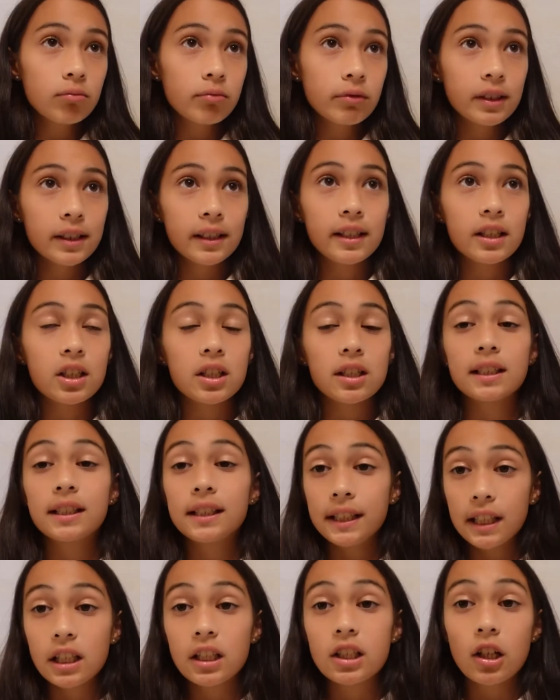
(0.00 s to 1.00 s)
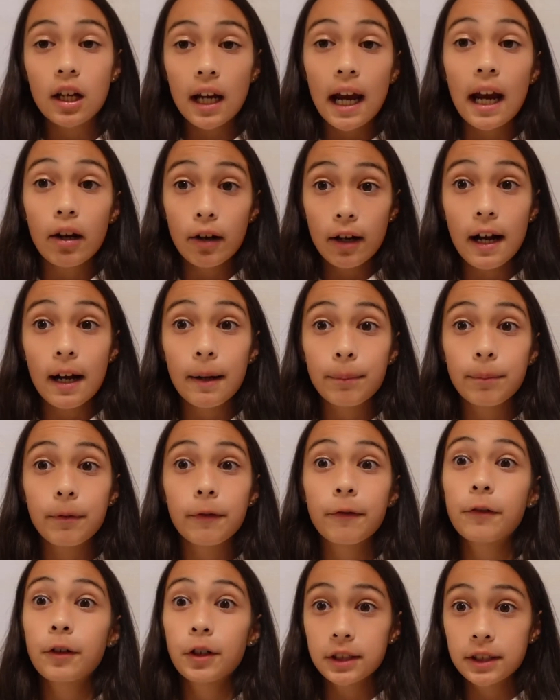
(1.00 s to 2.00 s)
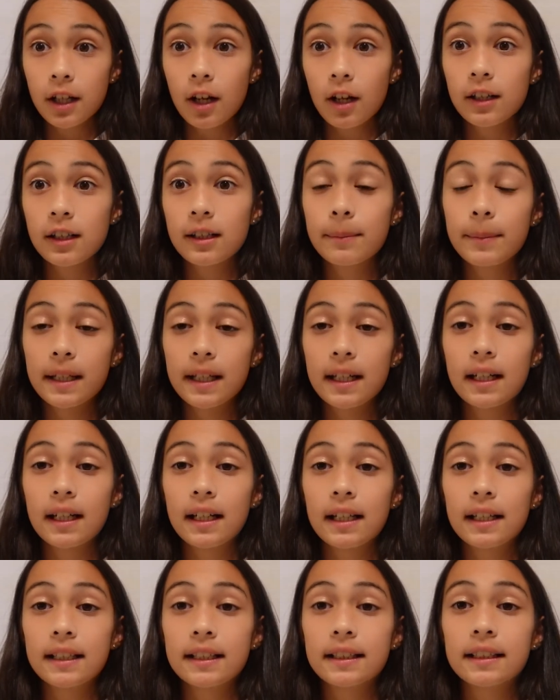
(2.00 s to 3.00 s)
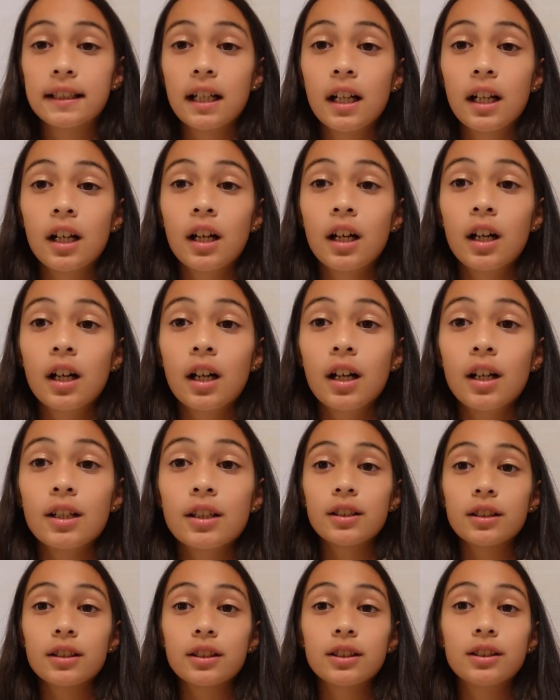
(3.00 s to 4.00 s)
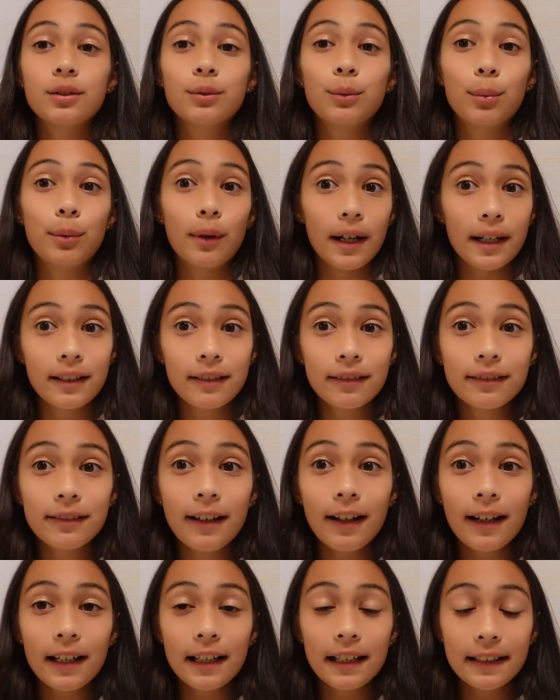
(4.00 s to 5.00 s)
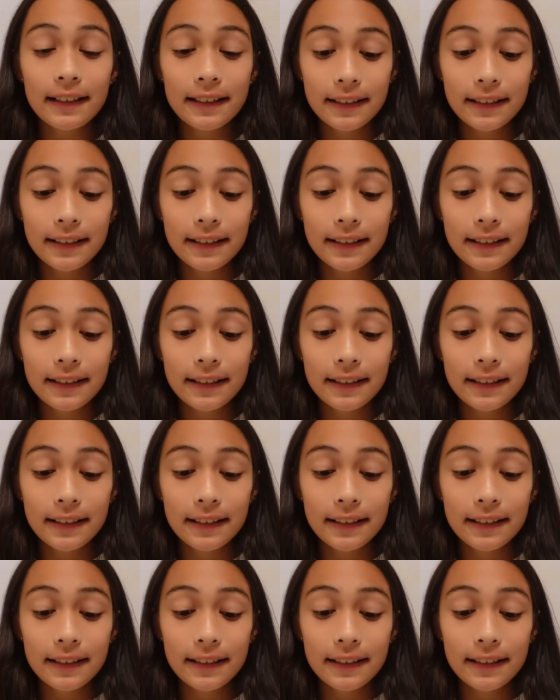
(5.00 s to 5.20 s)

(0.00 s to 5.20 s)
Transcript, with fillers: really just need your hair up for soccer because you run a lot.